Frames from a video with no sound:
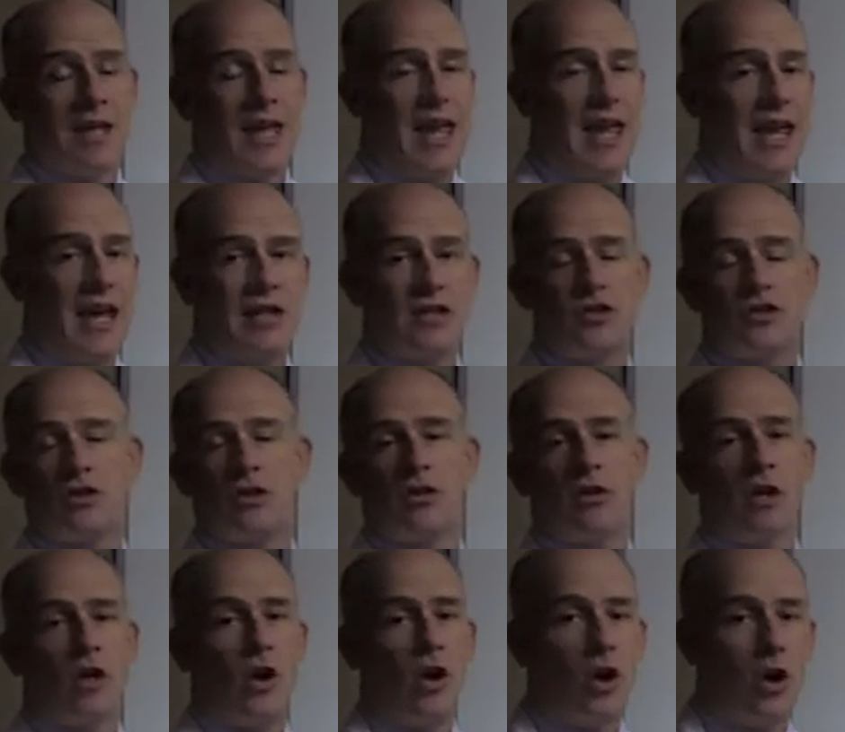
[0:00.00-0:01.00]

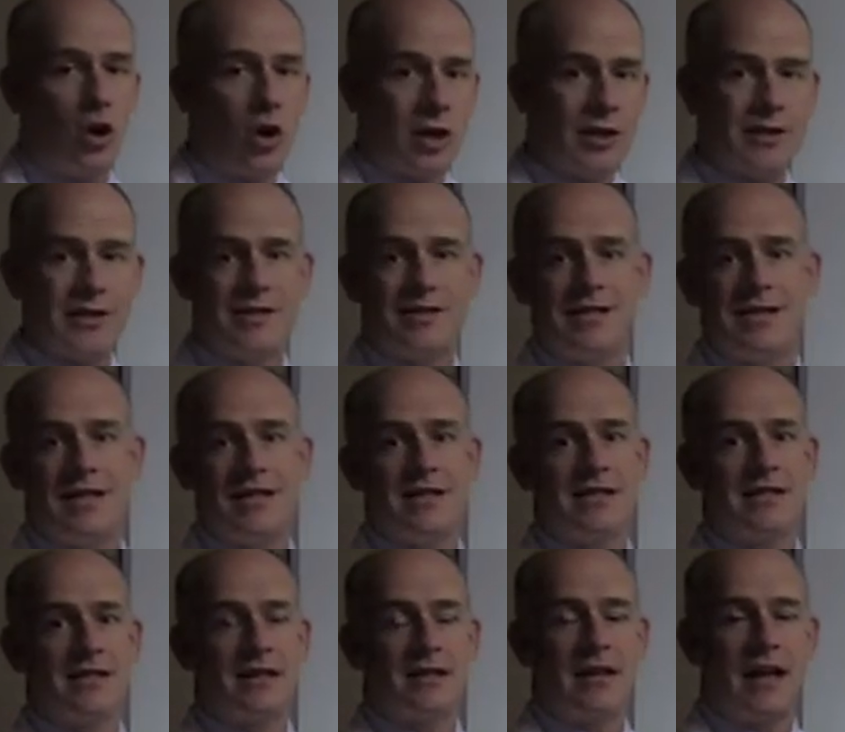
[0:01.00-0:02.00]
cancer and heart
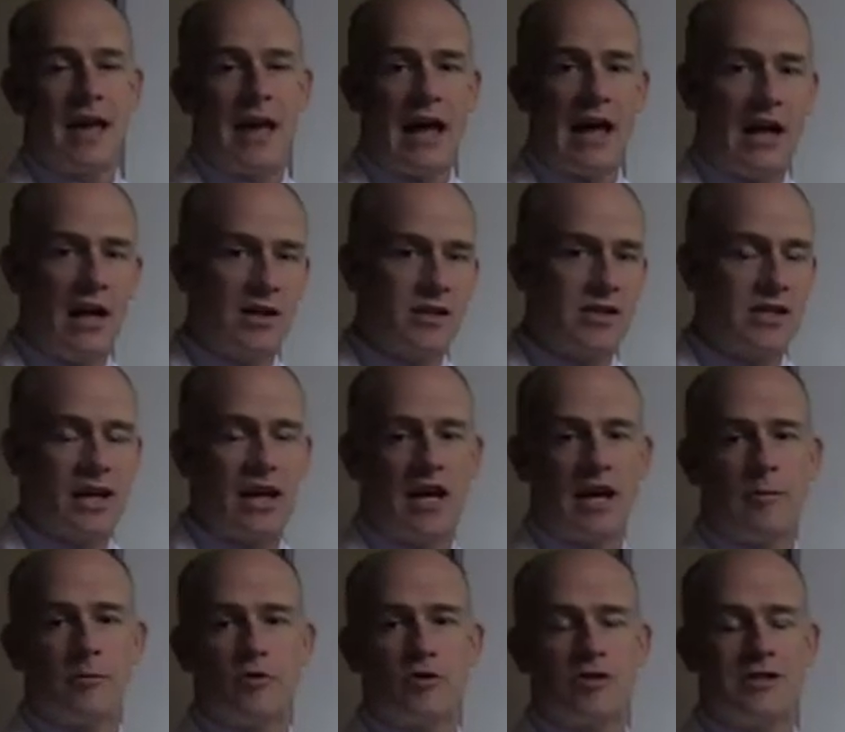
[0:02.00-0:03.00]
disease and
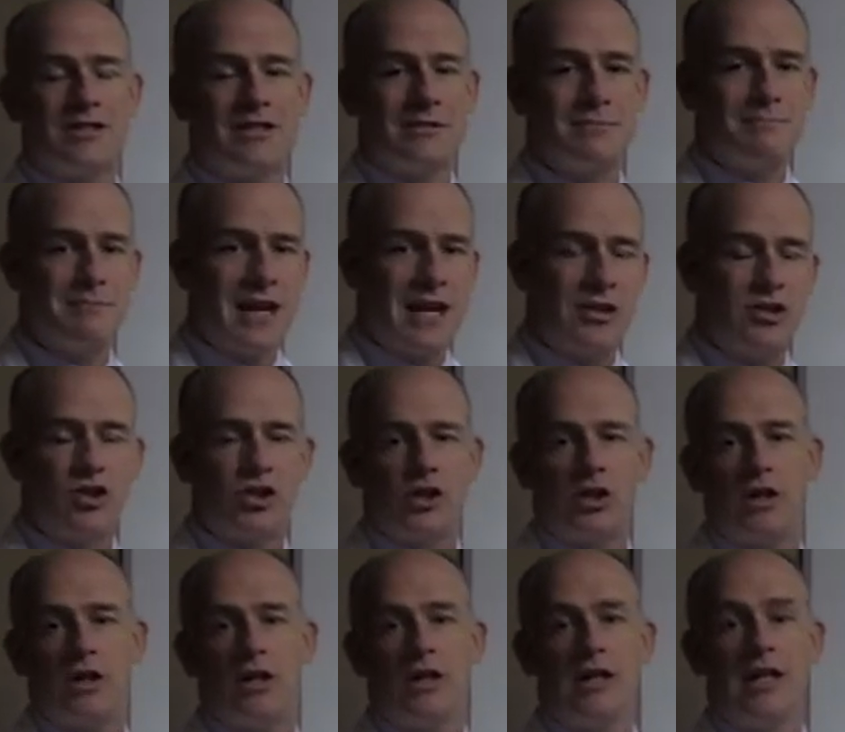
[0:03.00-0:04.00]
Alzheimer's and
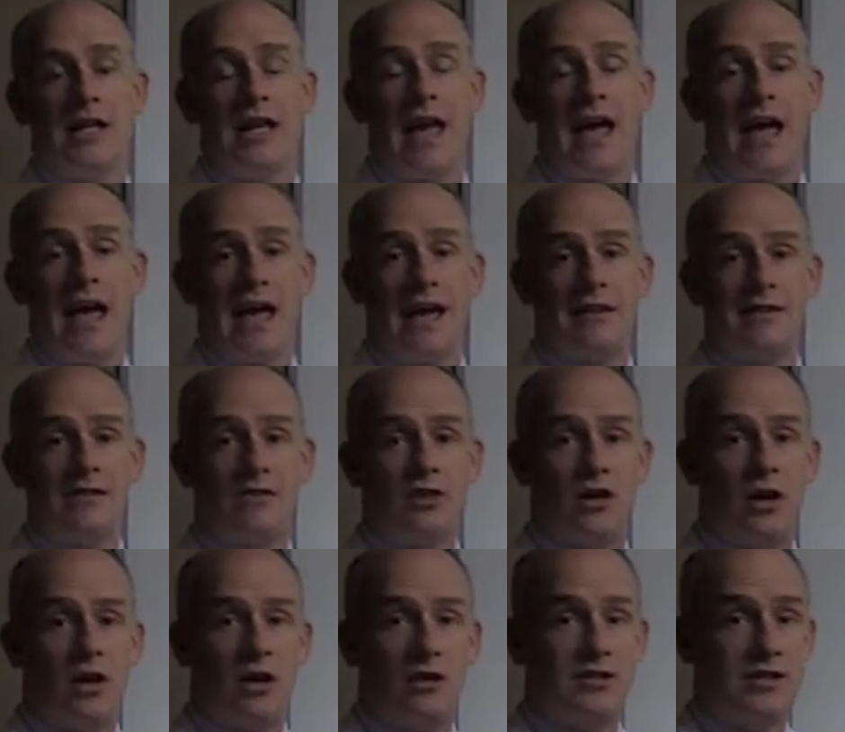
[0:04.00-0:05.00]
dementia
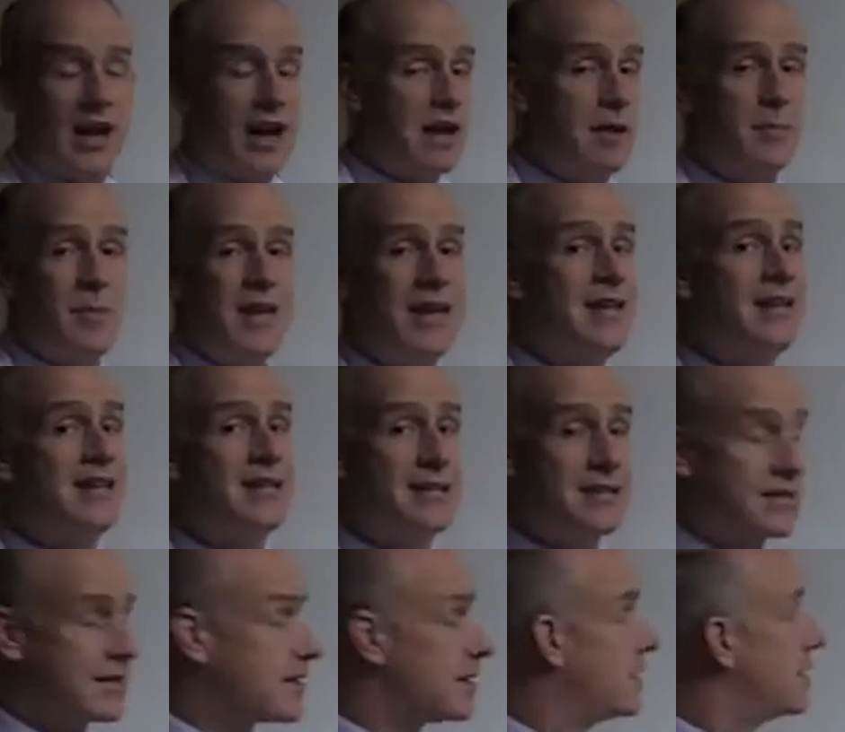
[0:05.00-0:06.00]
and
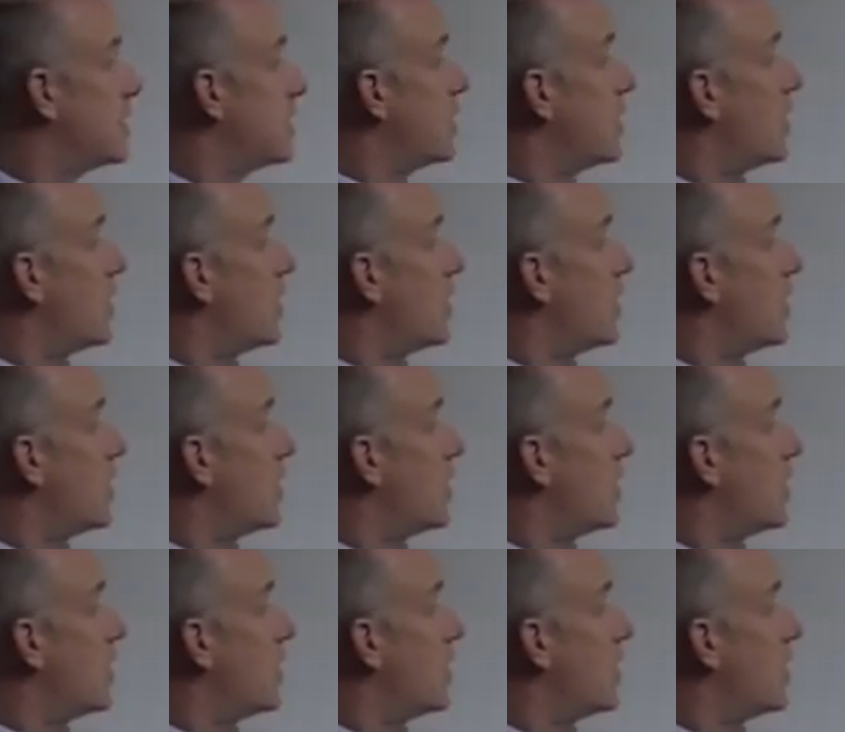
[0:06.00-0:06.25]
diabetes.